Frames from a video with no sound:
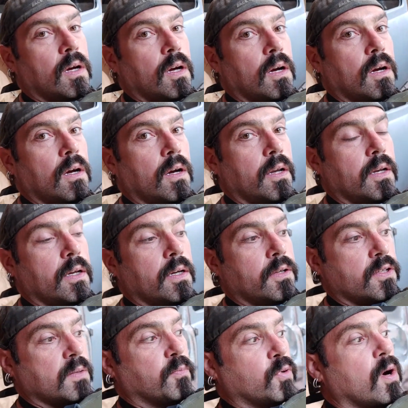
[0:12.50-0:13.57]
on
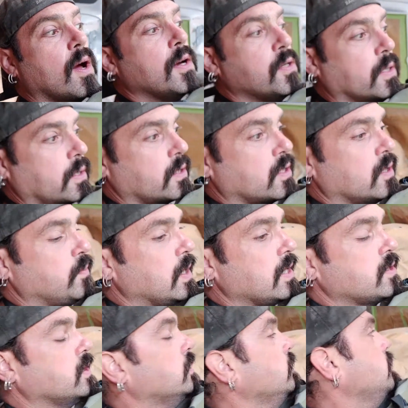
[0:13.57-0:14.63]
some projects.
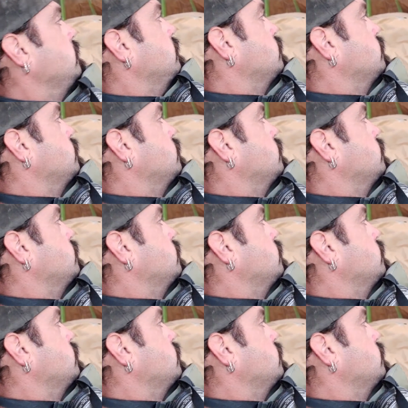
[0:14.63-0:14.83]
Basically, the